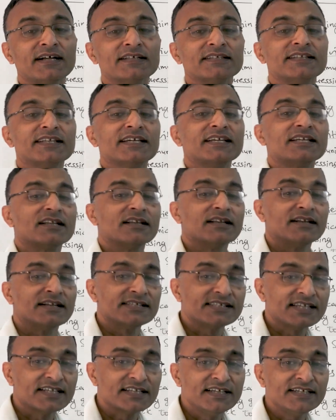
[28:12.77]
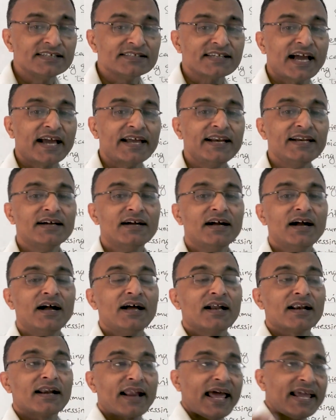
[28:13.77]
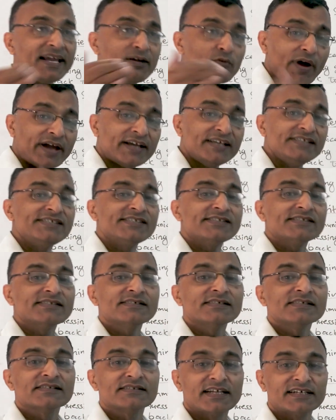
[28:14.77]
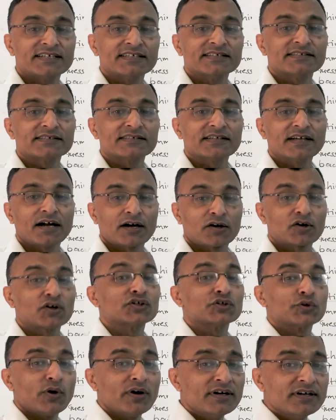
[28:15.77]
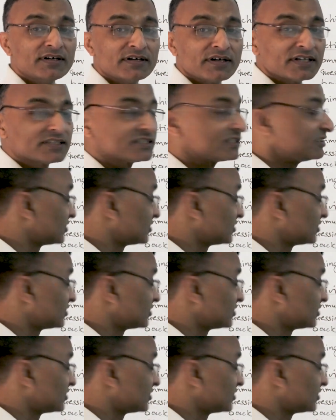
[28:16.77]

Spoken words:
they listen this, and likewise, that is control, not